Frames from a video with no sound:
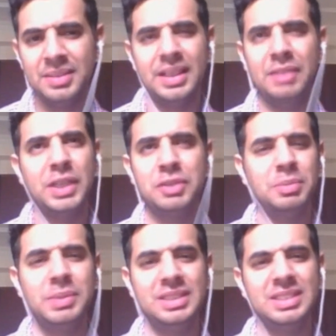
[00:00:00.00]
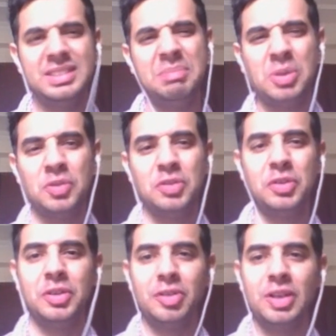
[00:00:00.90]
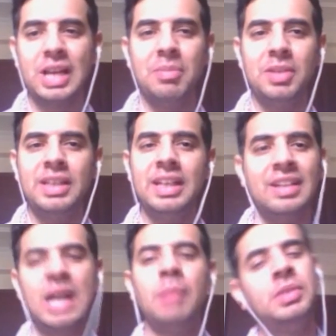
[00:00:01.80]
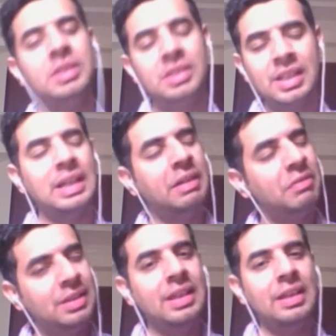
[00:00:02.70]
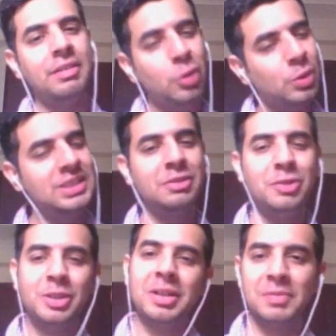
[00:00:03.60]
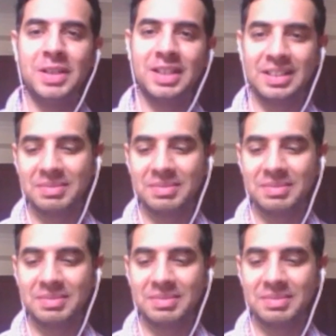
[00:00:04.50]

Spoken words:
advice would be just improve your vocabulary and grammar and everything. Fluency would come with time.